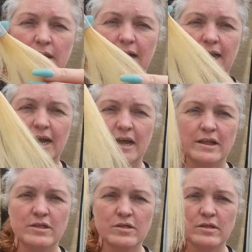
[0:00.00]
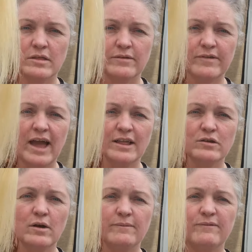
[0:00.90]
and they've kind
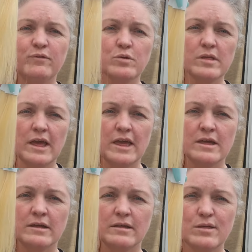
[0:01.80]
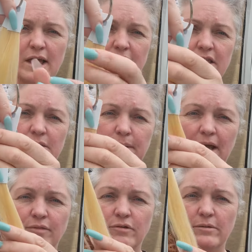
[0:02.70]
of gone fuzzy, sat in the
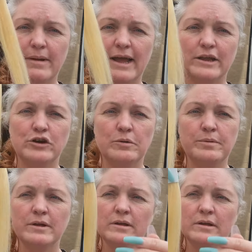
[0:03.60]
bathroom hanging up.